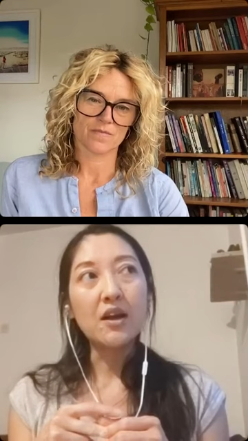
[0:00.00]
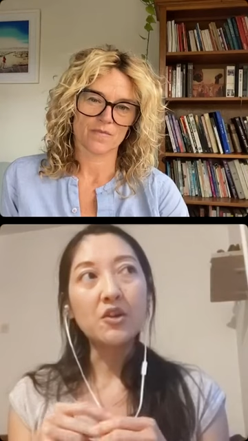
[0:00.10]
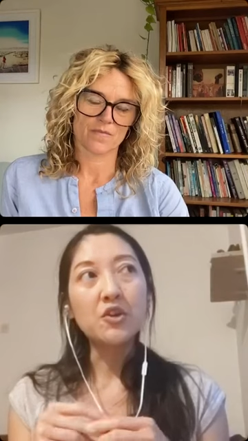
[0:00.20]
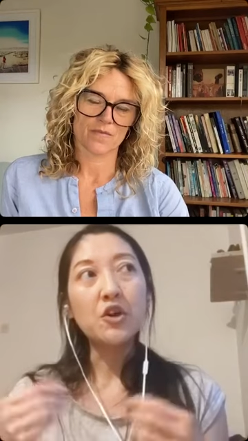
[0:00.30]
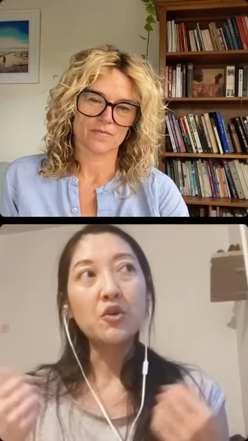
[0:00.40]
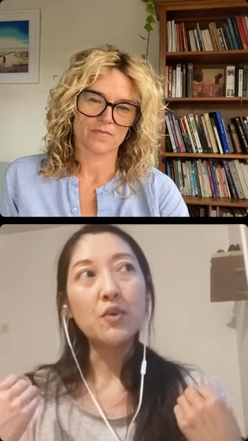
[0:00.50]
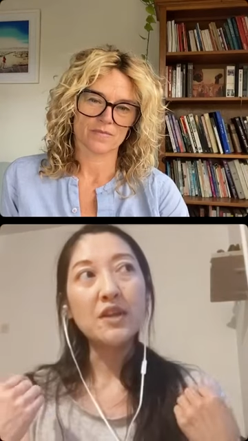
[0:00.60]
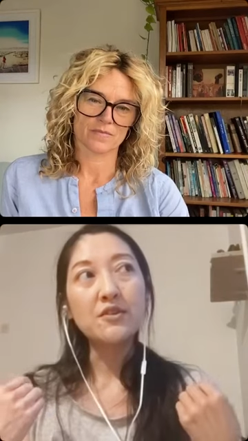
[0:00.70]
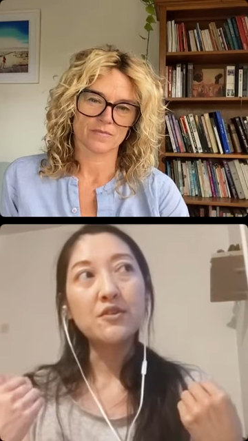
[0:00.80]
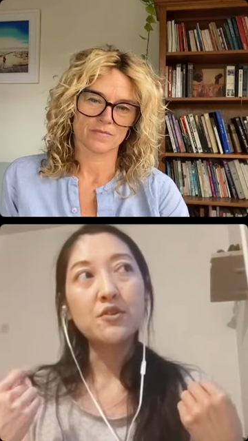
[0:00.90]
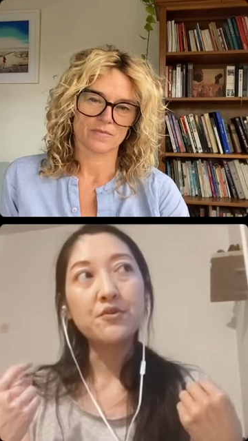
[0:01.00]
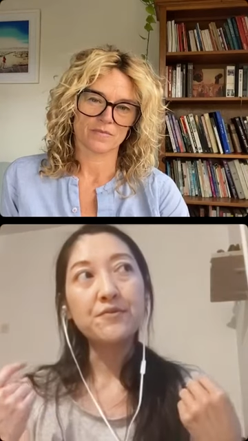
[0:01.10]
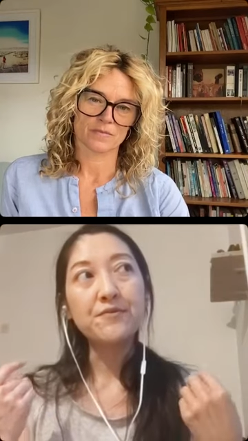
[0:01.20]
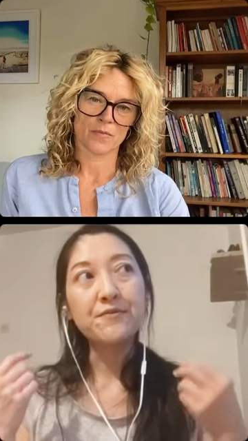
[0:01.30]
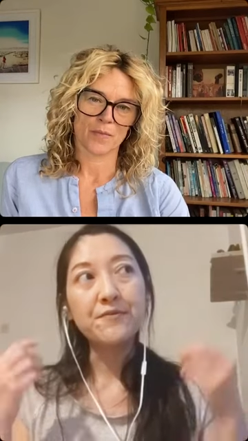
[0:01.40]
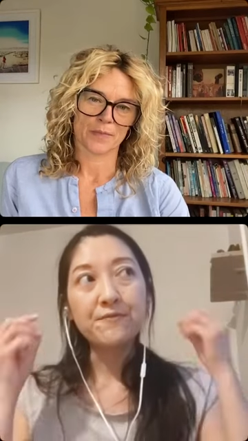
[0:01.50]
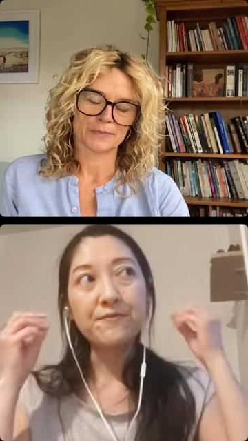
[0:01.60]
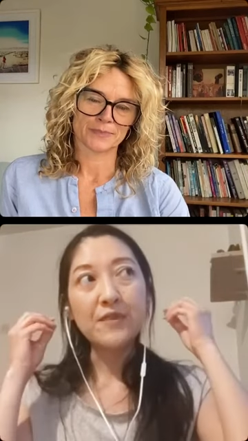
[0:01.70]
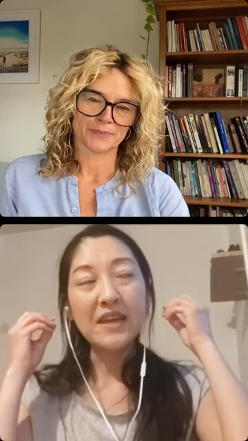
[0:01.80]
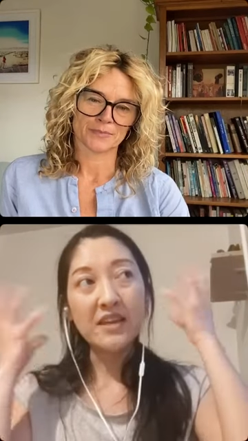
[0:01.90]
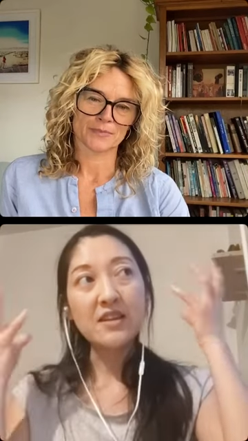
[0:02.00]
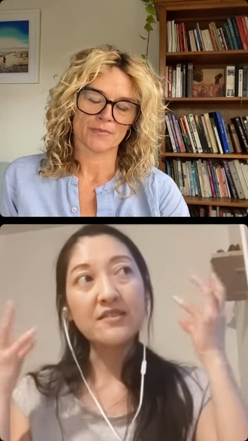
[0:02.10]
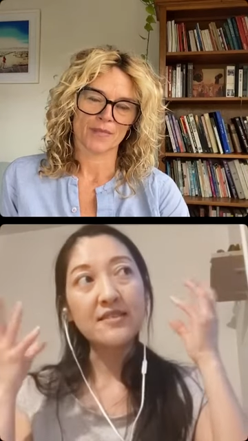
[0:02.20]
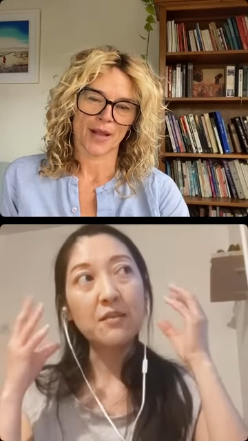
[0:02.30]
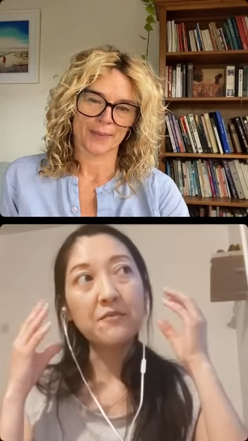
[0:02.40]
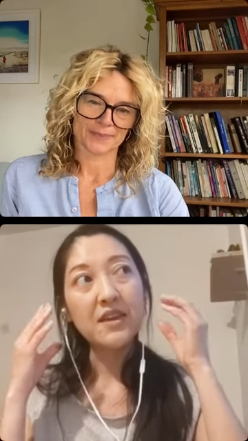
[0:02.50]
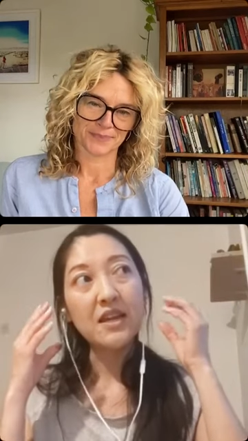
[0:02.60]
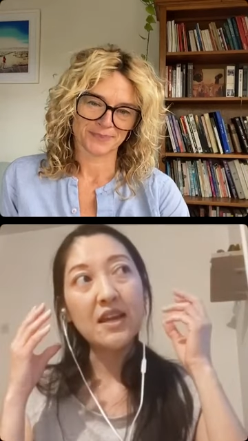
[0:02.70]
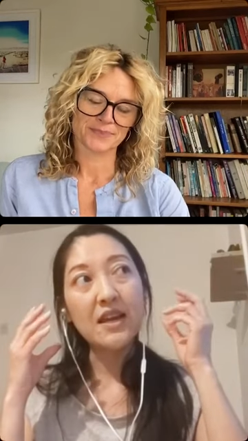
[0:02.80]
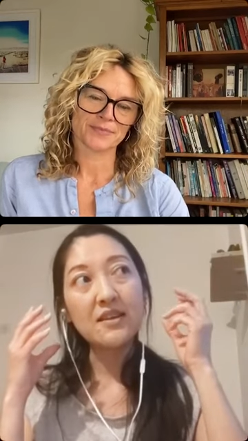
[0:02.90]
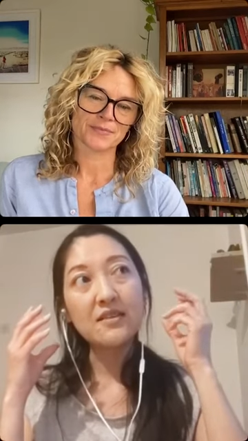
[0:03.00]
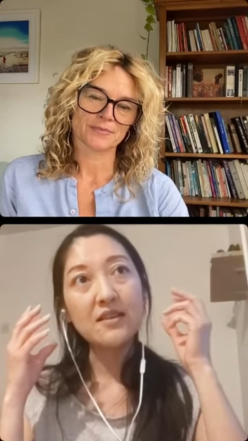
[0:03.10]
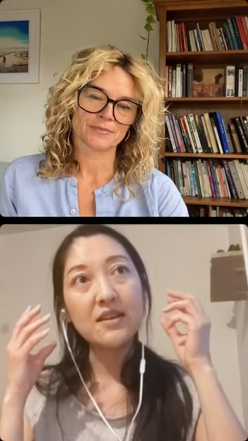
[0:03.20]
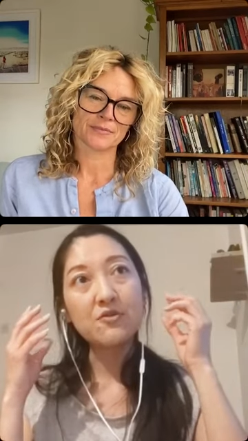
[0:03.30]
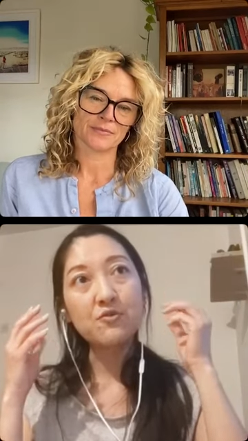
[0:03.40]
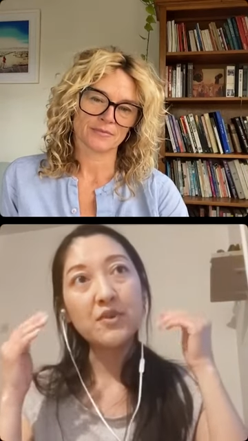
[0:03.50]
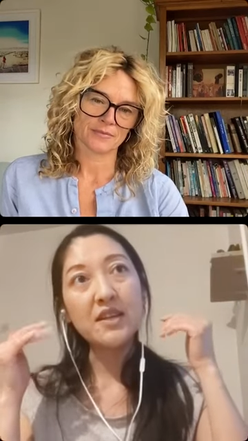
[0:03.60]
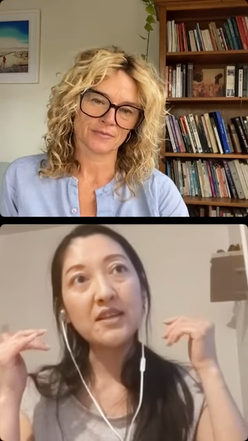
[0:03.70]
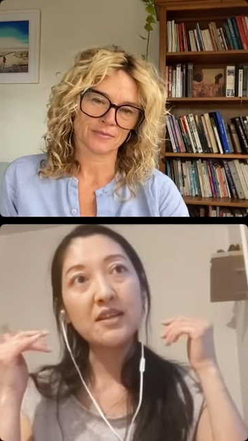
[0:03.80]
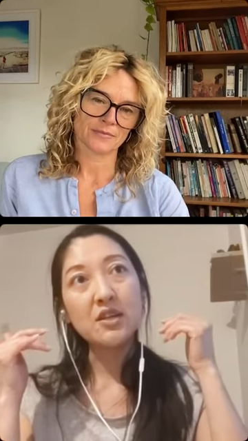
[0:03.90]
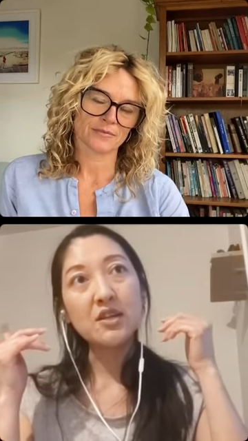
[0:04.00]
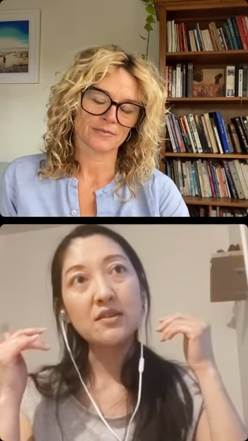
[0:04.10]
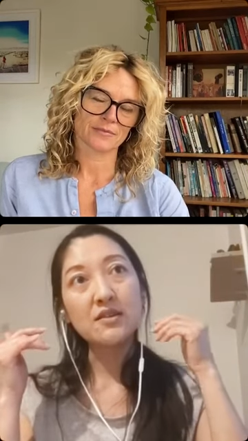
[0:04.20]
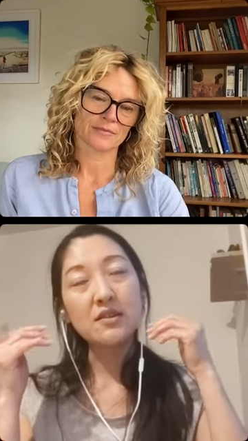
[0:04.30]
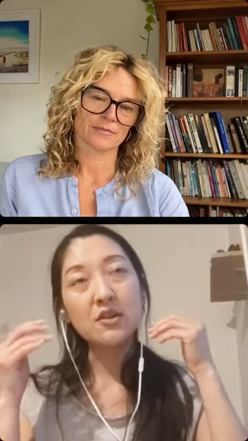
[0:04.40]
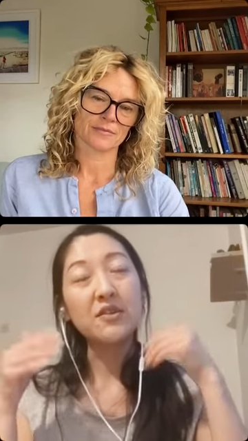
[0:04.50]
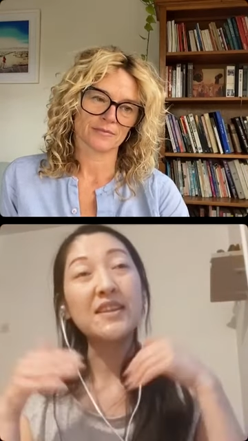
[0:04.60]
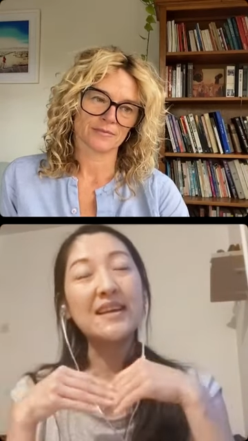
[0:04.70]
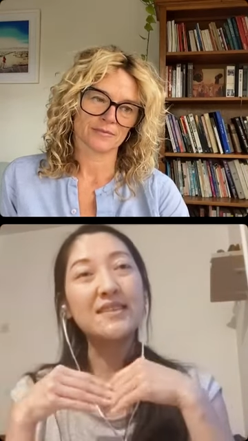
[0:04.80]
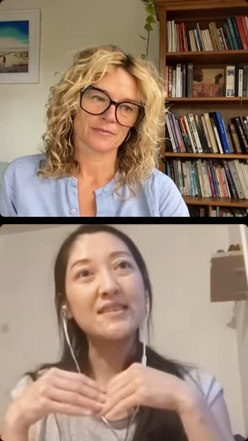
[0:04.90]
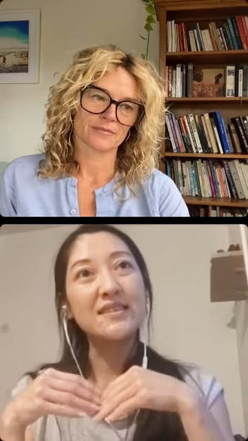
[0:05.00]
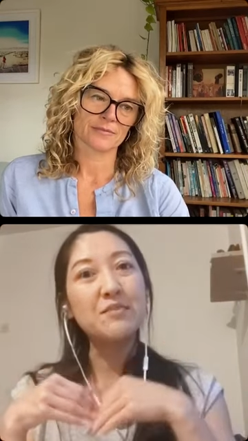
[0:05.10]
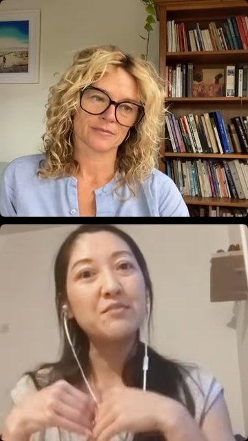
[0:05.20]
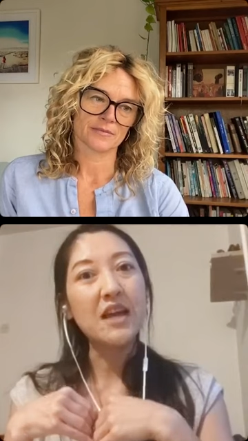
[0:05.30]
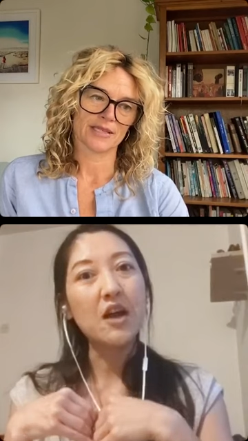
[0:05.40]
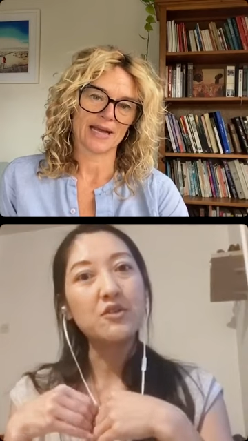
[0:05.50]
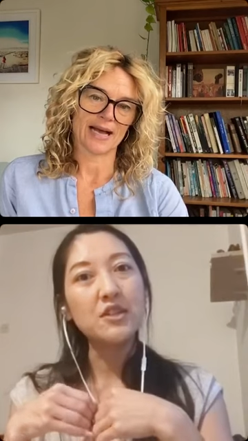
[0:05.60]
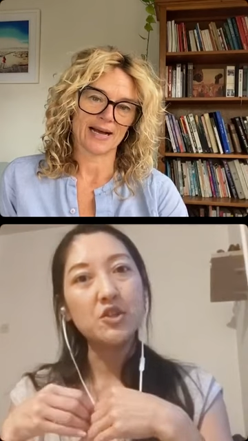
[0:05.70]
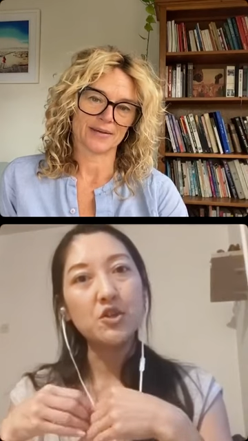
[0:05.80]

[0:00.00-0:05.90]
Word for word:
Speaker 1: mm-hmm. uh, you know, when you f- hear something and it really connects deep down yeah.